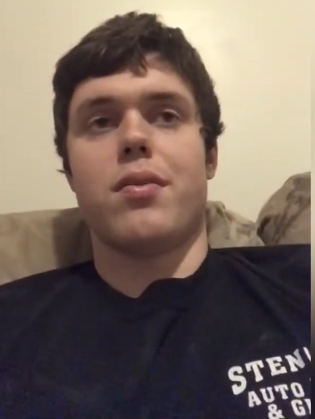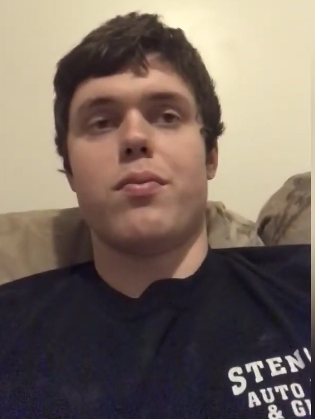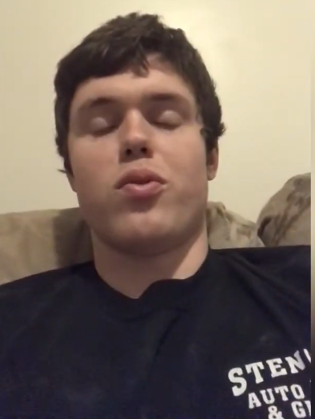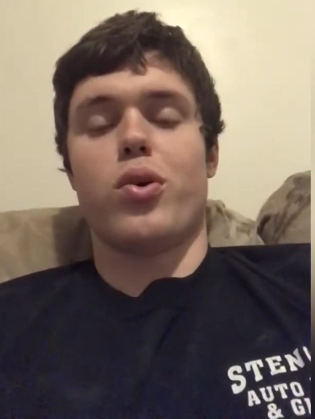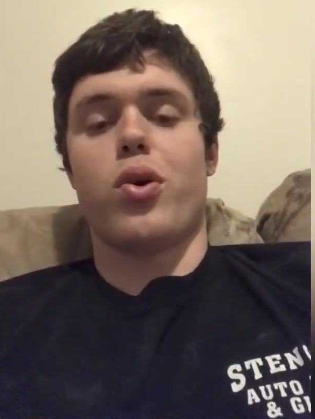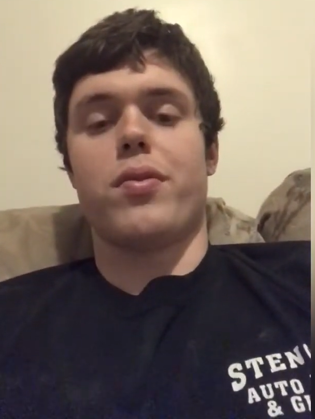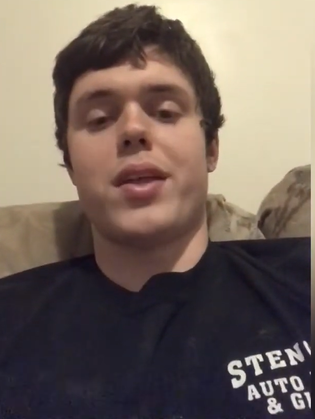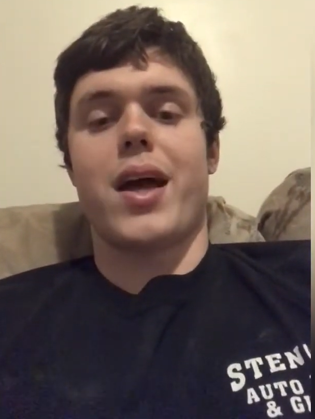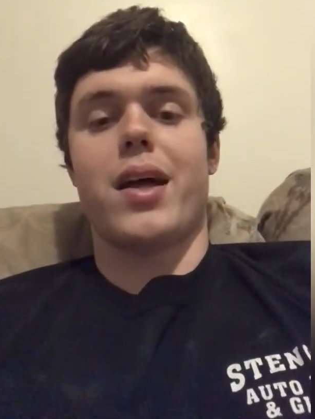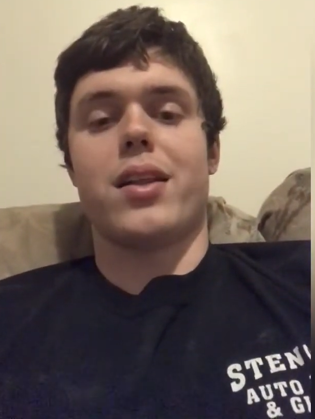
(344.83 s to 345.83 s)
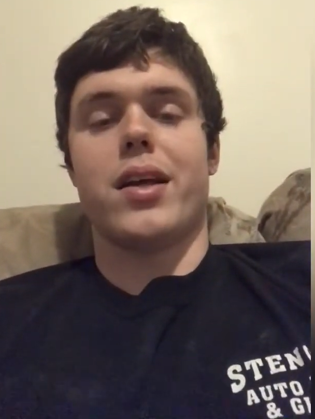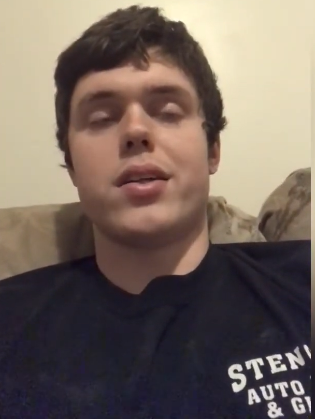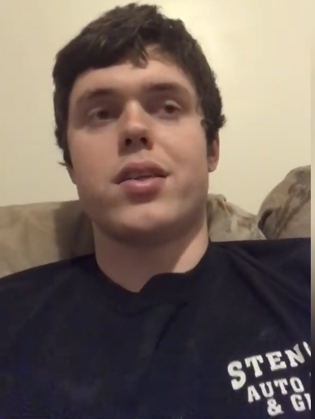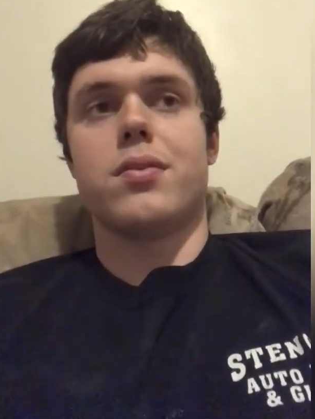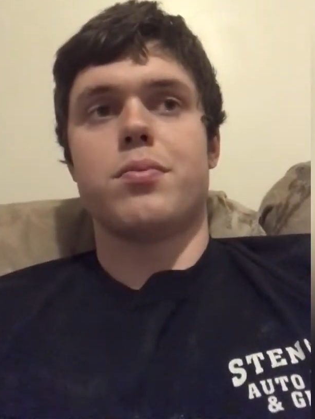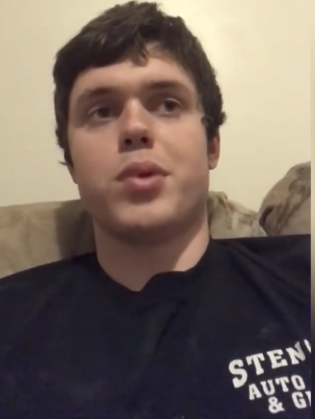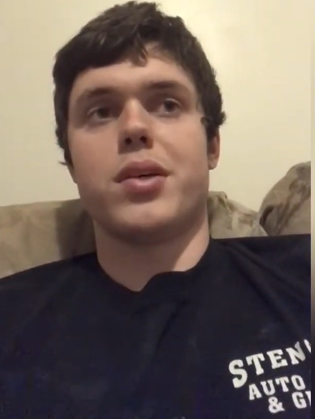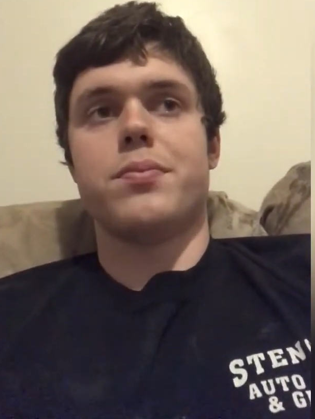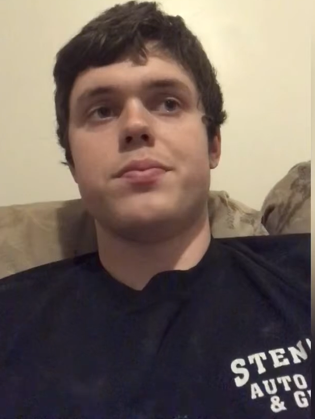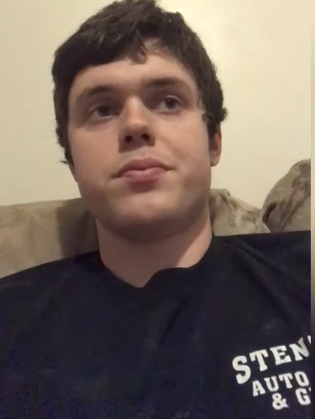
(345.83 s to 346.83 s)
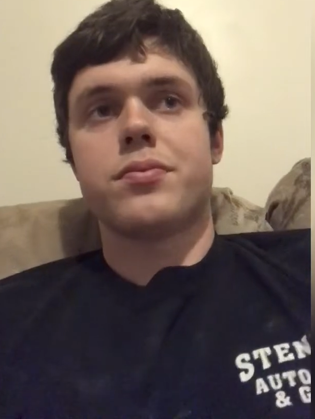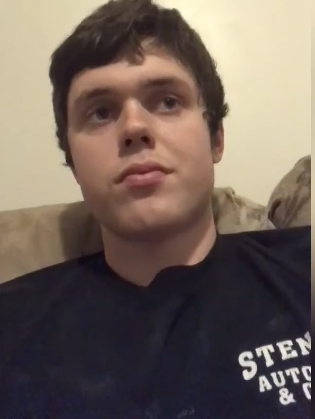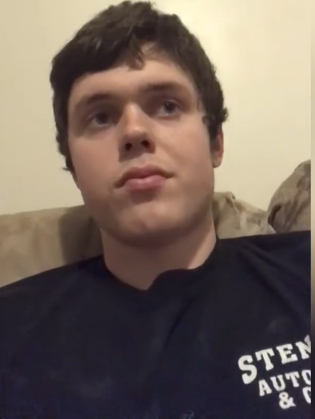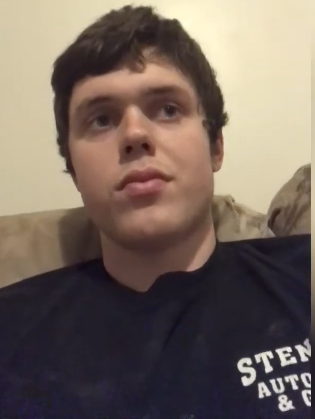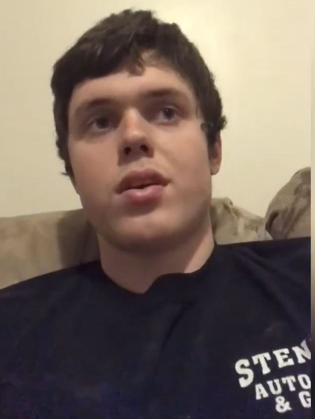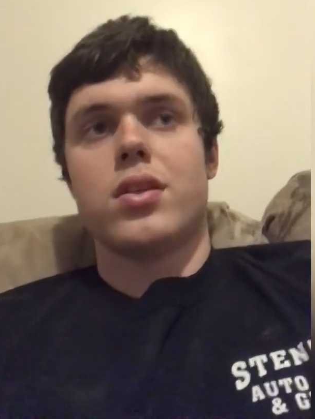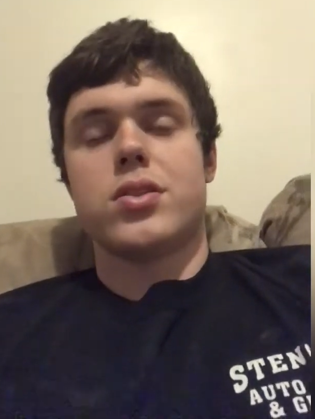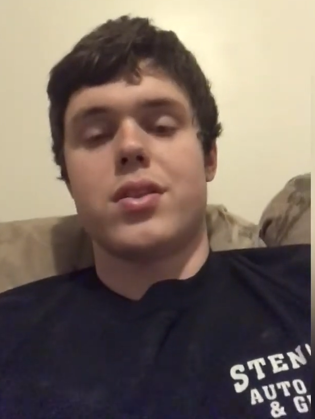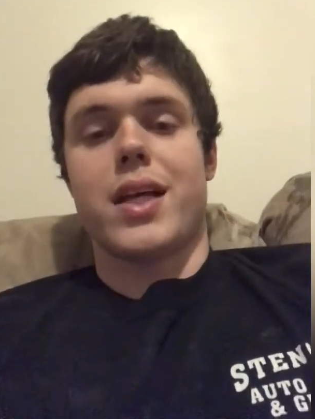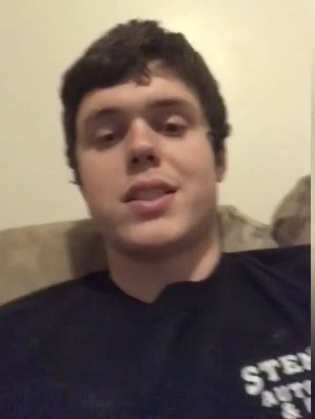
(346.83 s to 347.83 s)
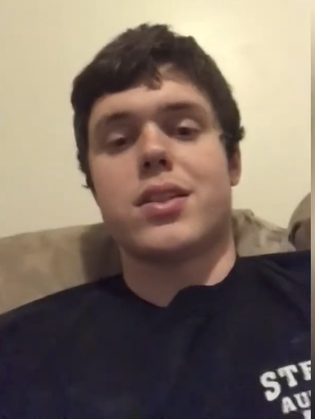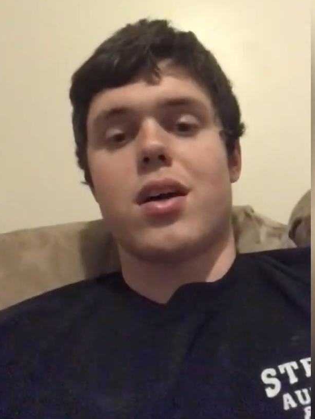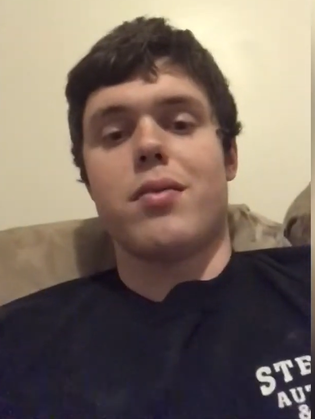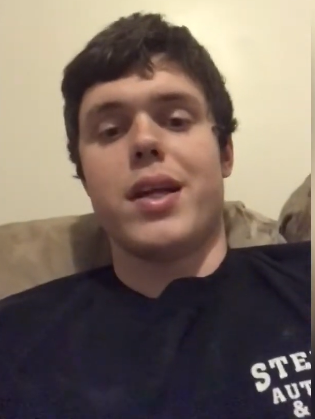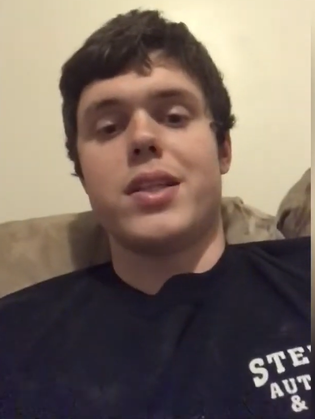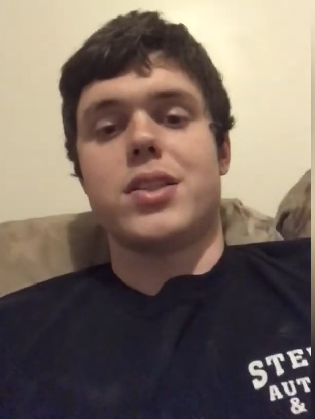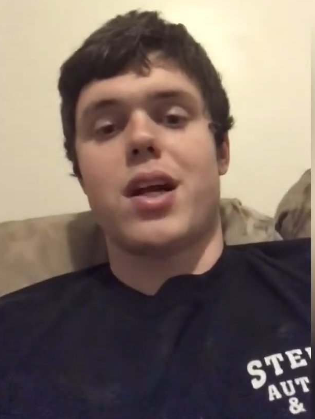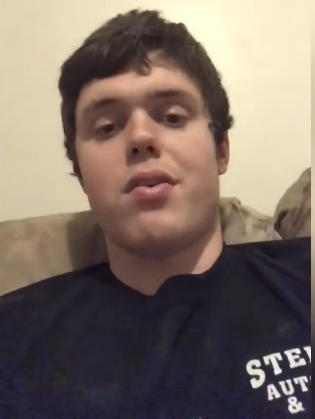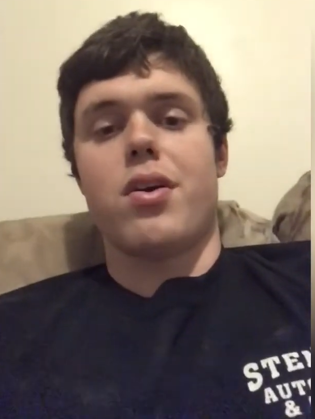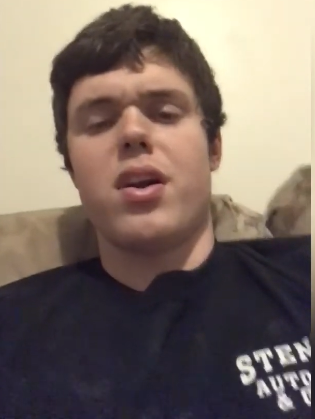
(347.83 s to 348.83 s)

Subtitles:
We'll go over that later, but so that's the combination I run.